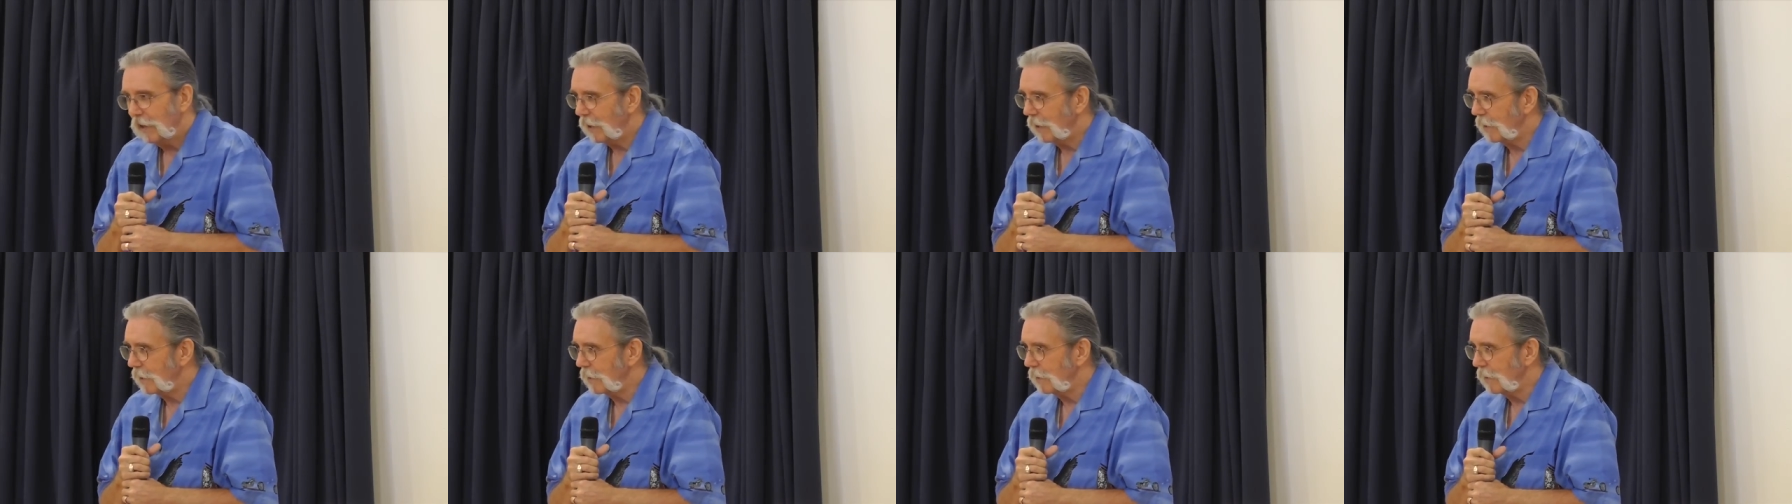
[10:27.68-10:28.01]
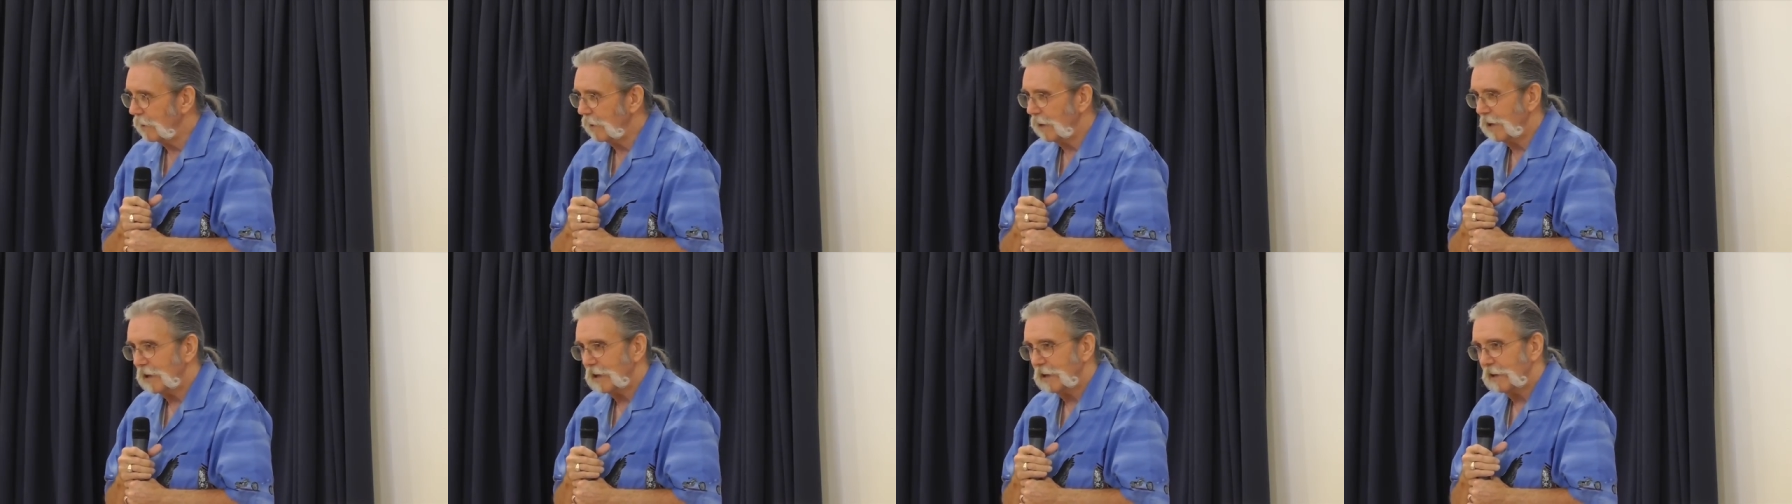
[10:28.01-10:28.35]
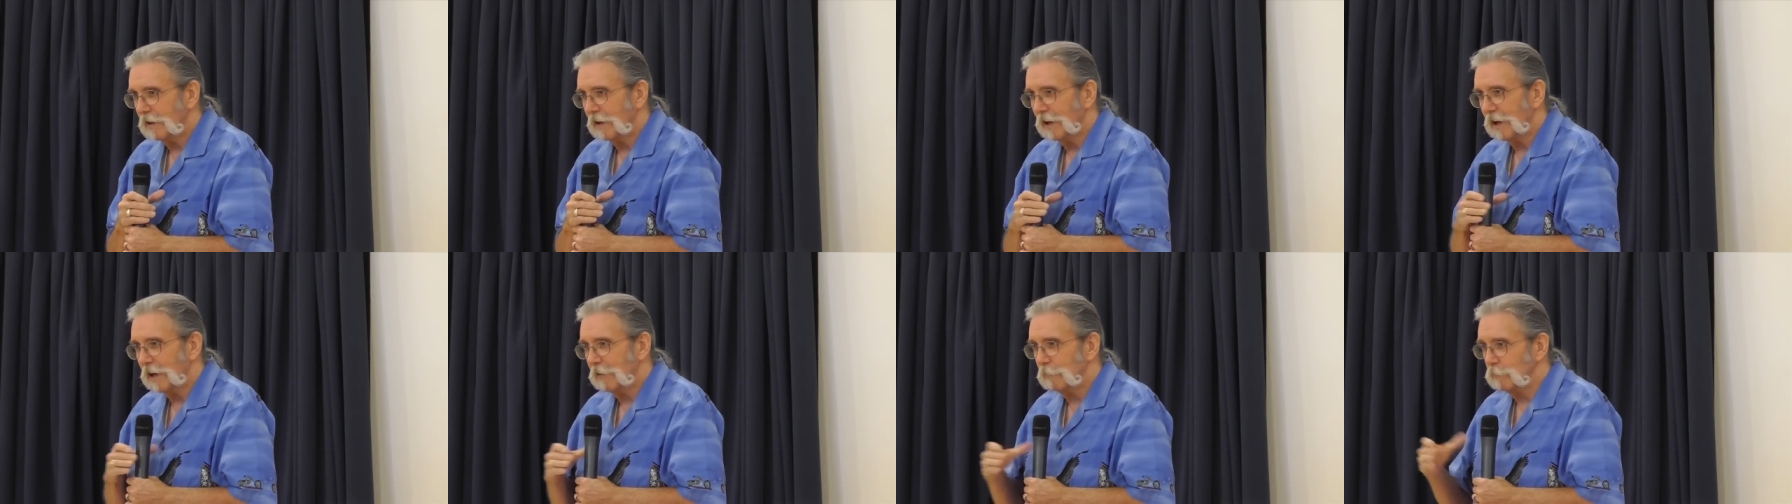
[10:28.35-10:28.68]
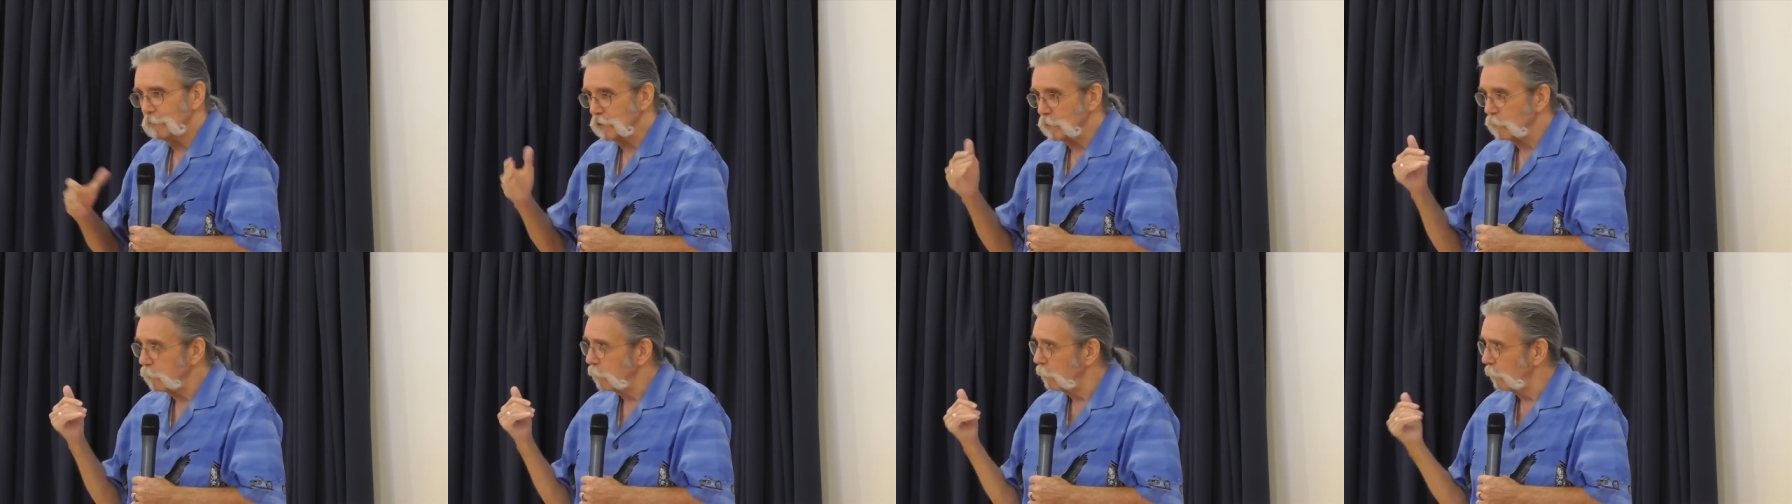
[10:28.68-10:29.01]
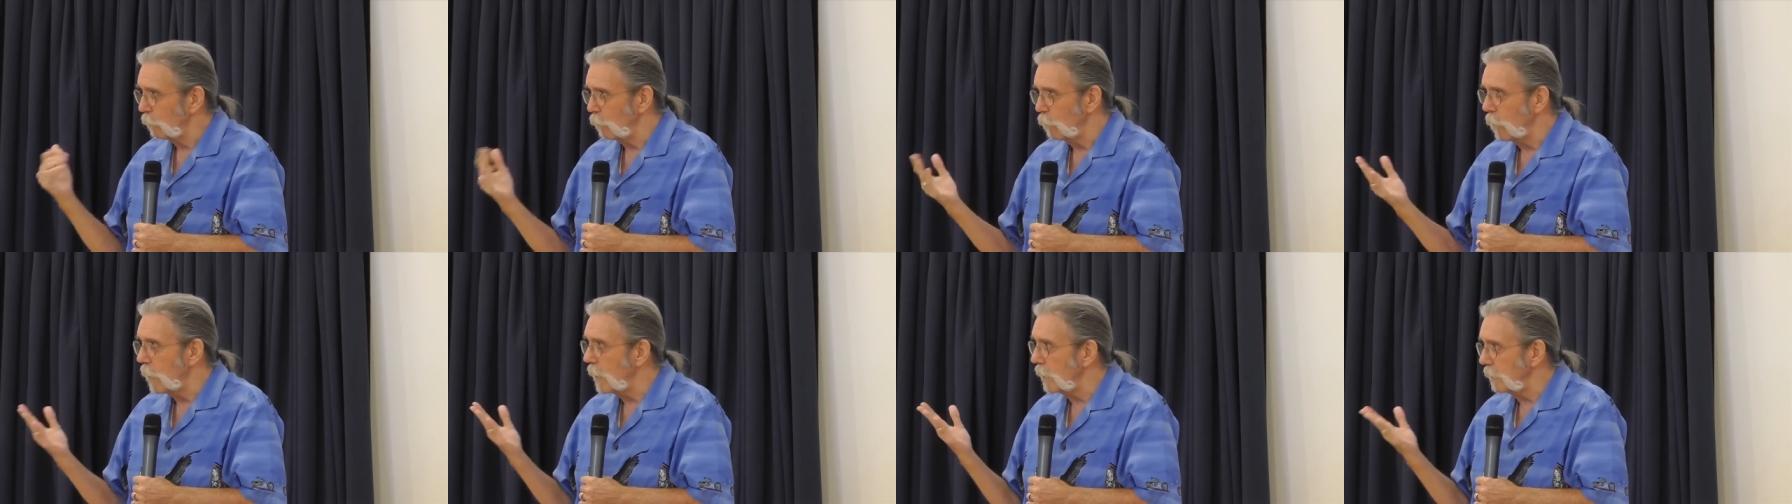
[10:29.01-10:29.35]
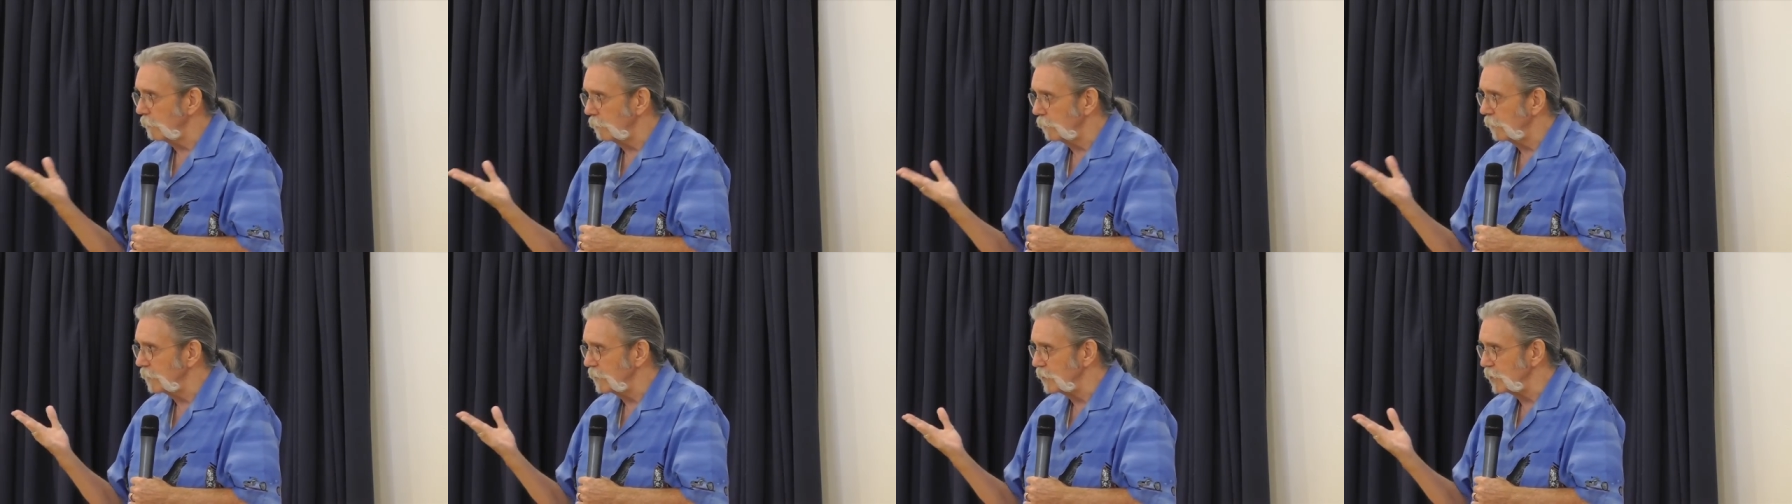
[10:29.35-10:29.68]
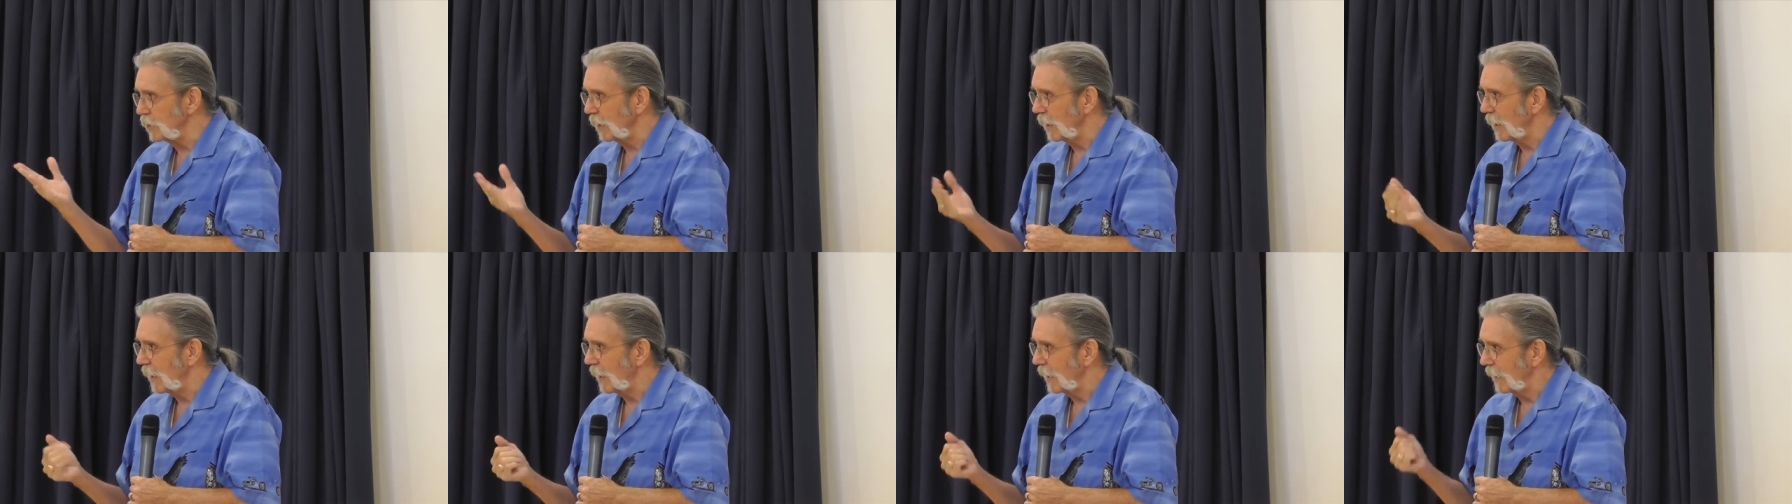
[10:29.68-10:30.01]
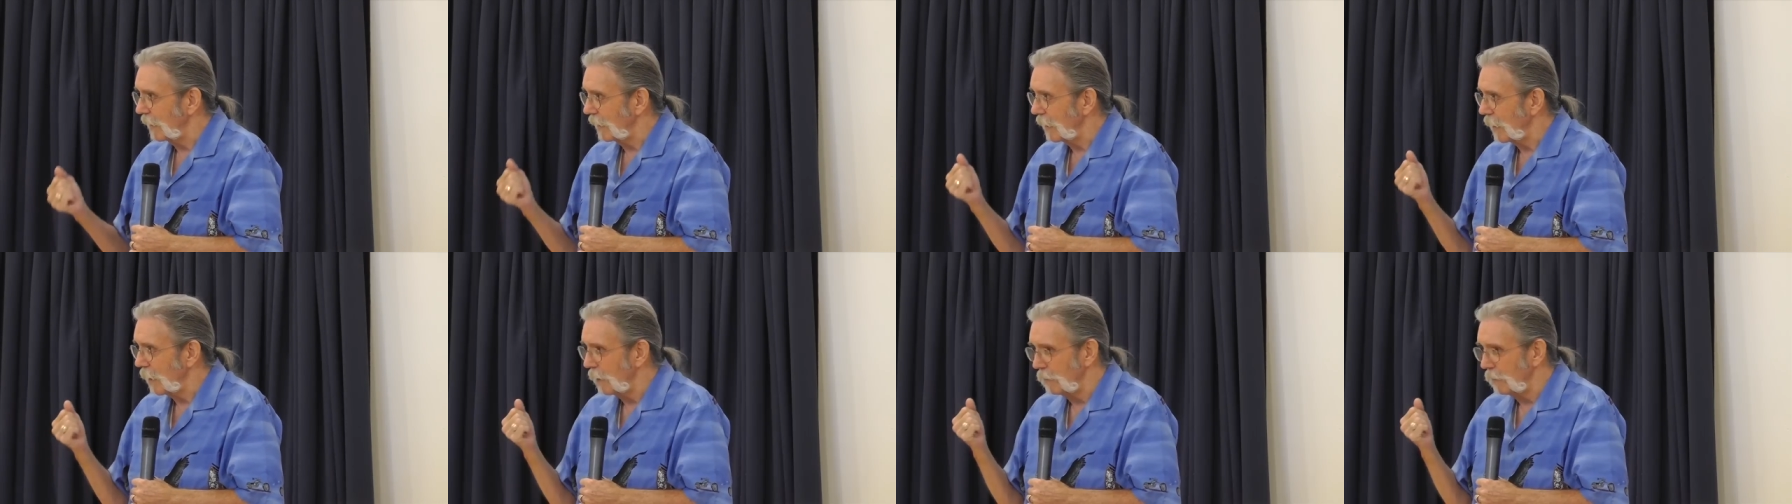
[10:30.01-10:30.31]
And I was ready for this guy.